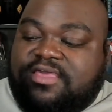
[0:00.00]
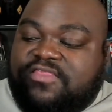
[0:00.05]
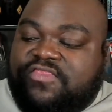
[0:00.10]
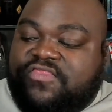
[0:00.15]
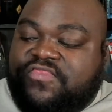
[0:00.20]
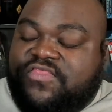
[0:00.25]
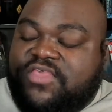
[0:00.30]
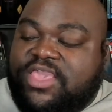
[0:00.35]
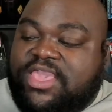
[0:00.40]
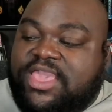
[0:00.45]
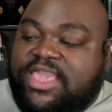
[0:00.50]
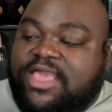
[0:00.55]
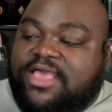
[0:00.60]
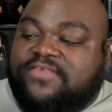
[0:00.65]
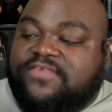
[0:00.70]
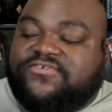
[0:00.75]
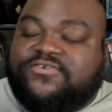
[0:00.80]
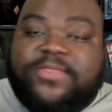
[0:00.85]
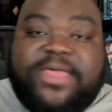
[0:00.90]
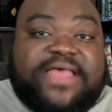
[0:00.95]

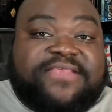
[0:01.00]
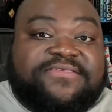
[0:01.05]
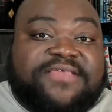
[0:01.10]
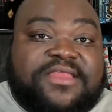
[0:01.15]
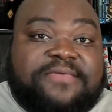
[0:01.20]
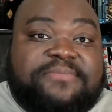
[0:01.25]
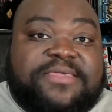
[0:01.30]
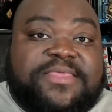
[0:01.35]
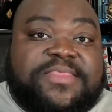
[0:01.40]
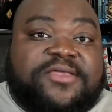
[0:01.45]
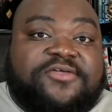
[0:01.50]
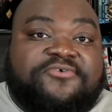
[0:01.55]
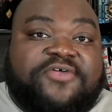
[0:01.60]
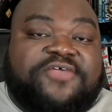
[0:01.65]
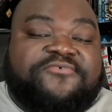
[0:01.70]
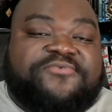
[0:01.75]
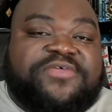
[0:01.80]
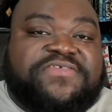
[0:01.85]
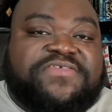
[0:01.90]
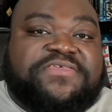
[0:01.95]
that's going to be the
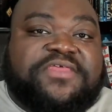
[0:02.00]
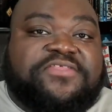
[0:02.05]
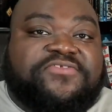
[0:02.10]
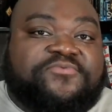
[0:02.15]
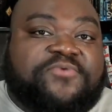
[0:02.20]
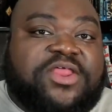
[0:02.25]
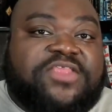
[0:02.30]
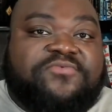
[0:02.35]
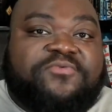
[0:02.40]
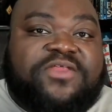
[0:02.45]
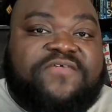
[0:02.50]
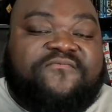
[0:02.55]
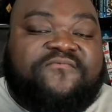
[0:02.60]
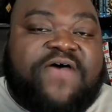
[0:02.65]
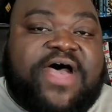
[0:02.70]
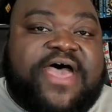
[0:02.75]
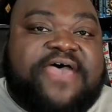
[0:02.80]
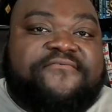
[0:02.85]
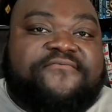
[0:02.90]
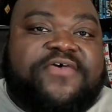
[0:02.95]
great reset of
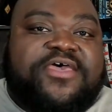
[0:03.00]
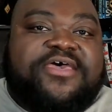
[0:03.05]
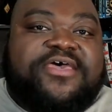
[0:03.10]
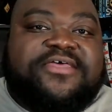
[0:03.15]
2025.